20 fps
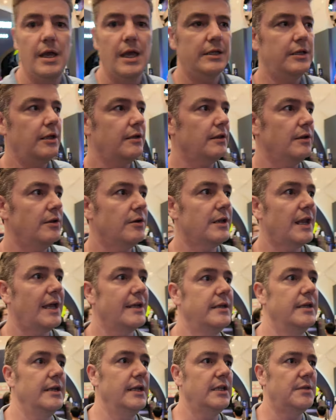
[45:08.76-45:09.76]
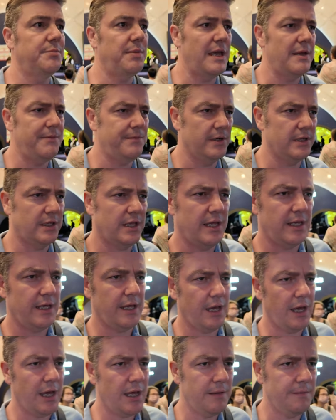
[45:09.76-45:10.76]
Doesn't look like you need to pay for a
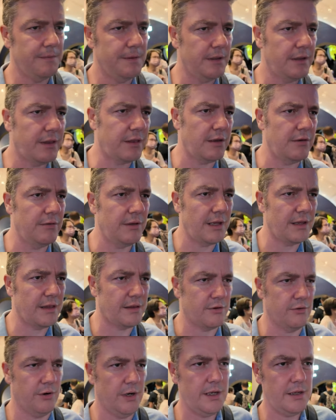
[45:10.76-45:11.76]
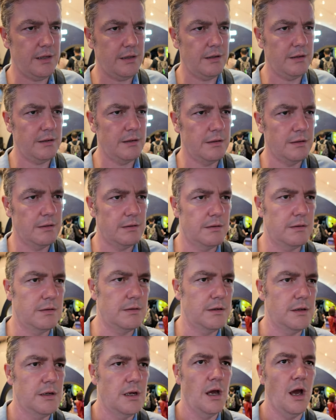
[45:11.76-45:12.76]
ticket either, so that's great.
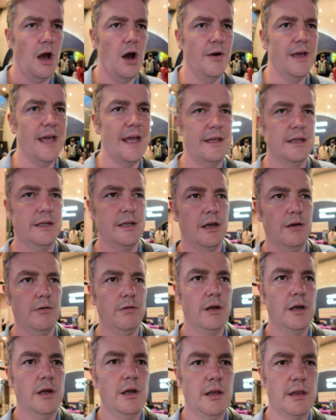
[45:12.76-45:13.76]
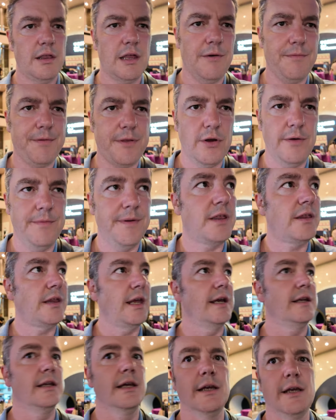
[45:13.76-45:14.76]
Oh yeah, you do. Self-service
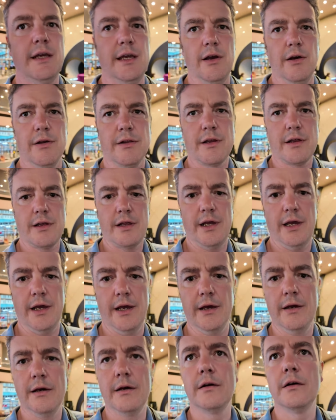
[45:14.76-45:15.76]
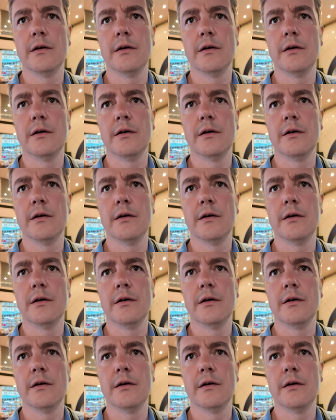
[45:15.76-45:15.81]
ticketing kiosk here.